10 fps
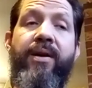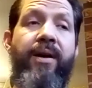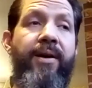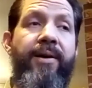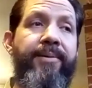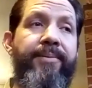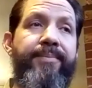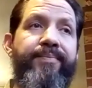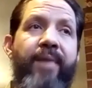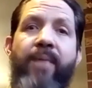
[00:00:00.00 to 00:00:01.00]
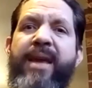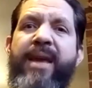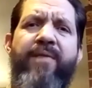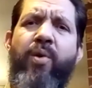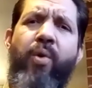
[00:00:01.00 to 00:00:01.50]
I'll make
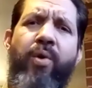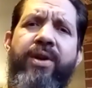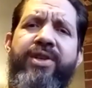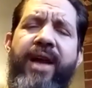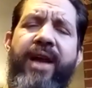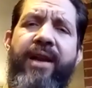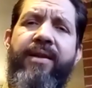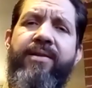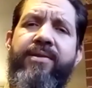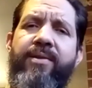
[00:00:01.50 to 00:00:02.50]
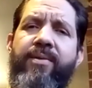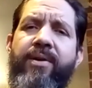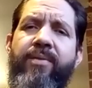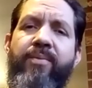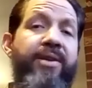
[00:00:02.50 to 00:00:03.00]
even cordage and add in.
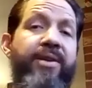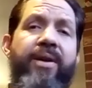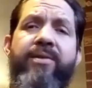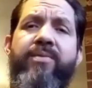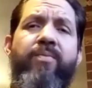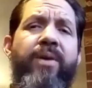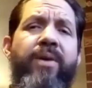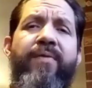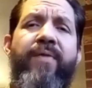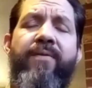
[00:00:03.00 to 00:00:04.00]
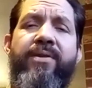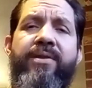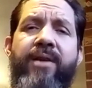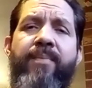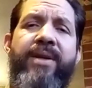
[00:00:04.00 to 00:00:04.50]
So wisteria is one of my
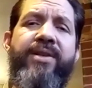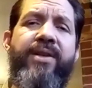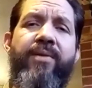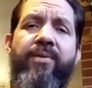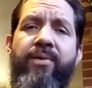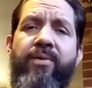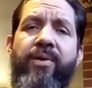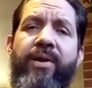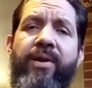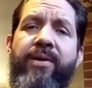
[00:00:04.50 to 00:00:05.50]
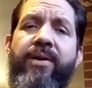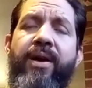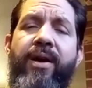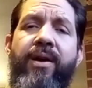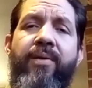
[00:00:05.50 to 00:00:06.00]
favorites. I mentioned that a little earlier.
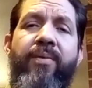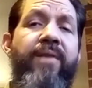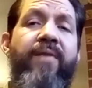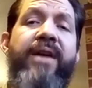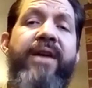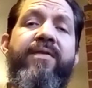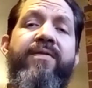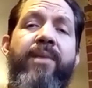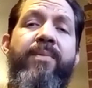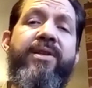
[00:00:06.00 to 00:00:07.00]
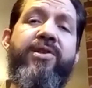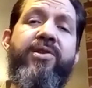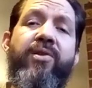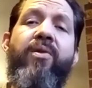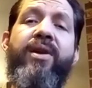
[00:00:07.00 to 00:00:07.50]
With the invasives, I've been
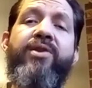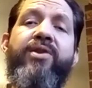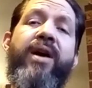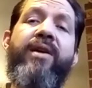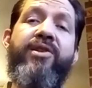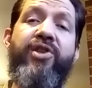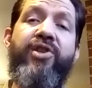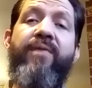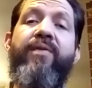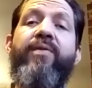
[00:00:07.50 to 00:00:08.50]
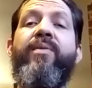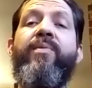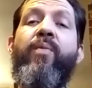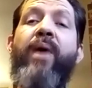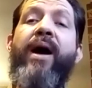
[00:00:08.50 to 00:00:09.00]
slowly trying to shift from
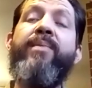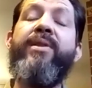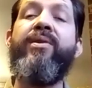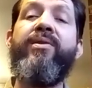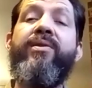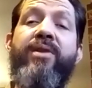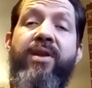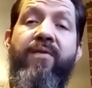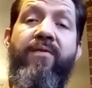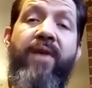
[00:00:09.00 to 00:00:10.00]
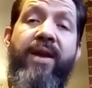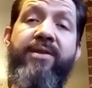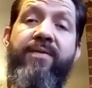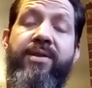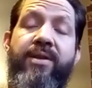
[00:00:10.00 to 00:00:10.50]
the wild materials to the
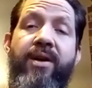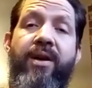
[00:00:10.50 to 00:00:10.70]
invasives.